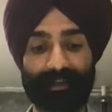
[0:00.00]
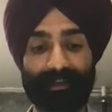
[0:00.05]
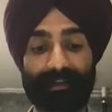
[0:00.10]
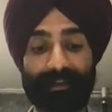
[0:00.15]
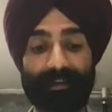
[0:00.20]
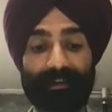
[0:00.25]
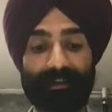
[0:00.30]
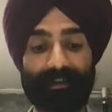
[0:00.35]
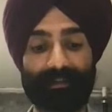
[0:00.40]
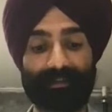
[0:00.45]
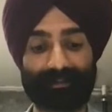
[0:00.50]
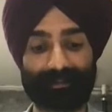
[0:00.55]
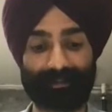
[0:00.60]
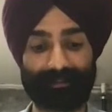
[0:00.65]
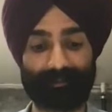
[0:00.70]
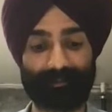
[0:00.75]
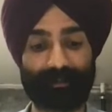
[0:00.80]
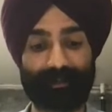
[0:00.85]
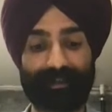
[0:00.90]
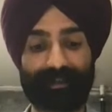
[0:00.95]
get it into
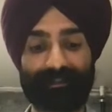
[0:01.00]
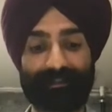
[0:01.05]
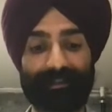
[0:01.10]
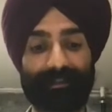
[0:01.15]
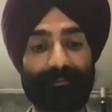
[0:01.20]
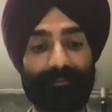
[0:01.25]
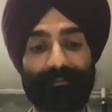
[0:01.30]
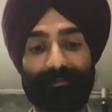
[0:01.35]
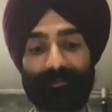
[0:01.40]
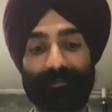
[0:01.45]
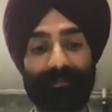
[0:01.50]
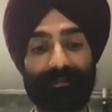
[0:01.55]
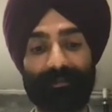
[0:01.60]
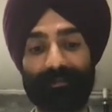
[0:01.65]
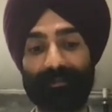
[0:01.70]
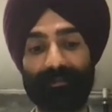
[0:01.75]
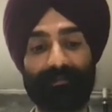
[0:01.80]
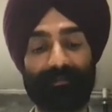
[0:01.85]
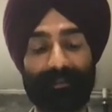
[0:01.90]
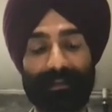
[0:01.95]
the PHF
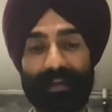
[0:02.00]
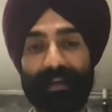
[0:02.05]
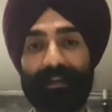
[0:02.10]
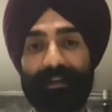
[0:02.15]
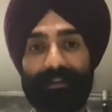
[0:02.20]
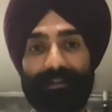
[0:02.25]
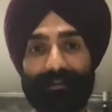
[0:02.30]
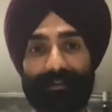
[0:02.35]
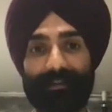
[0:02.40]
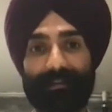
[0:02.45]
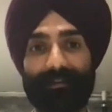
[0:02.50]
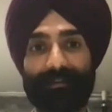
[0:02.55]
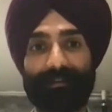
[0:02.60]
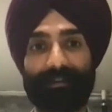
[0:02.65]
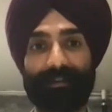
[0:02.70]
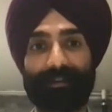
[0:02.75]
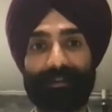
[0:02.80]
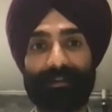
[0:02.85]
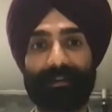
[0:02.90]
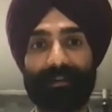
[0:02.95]
or even the NHL,
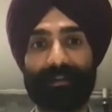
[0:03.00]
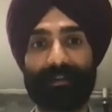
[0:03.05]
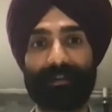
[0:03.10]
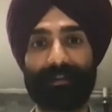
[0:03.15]
like